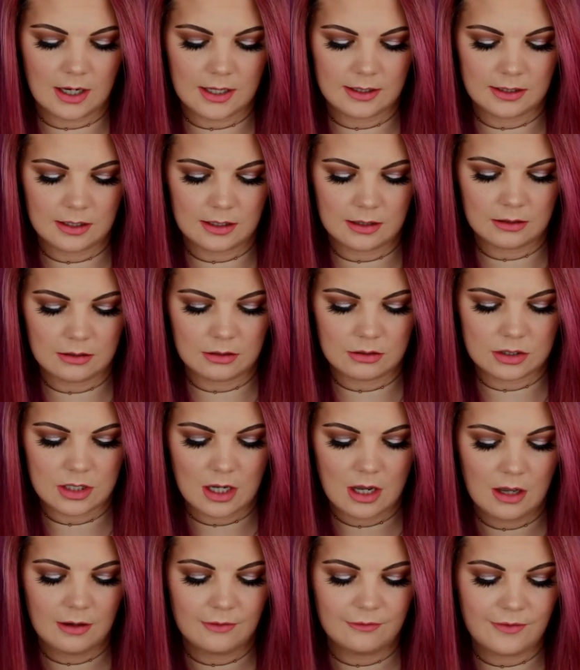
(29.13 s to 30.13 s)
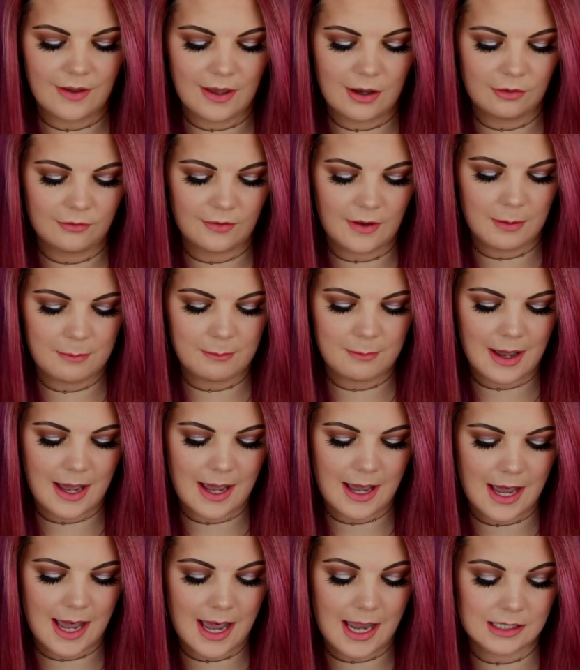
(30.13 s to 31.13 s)
I think there's velvet,
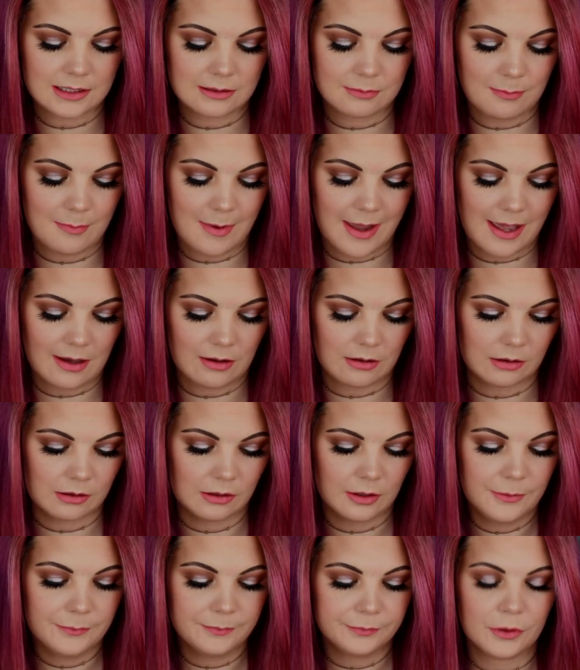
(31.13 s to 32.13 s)
matte, and metal.